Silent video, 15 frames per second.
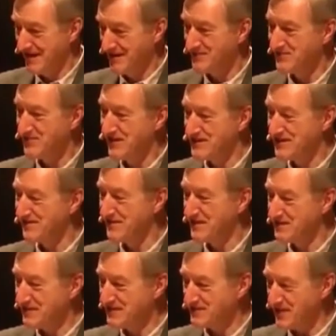I was writing
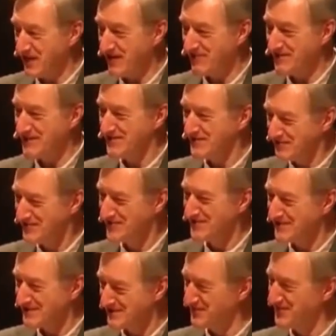Flaubert's Parrot in order
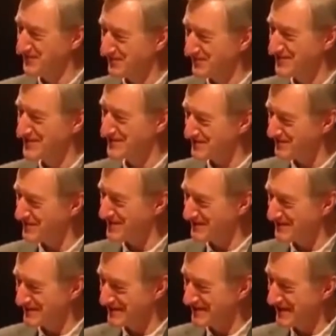to support these
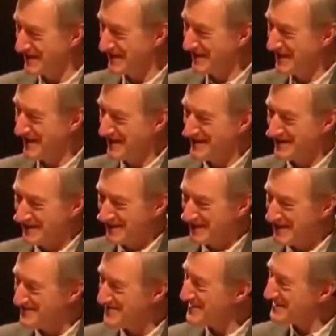thrillers. And
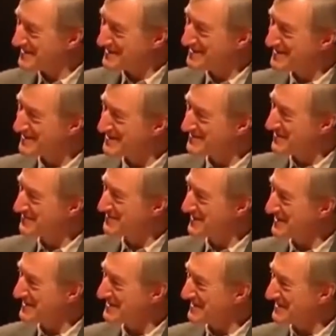it really did seem
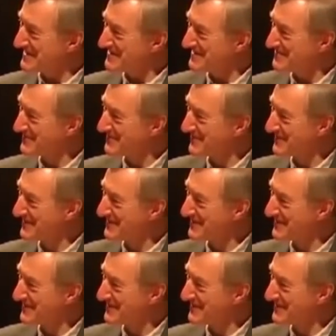upside down.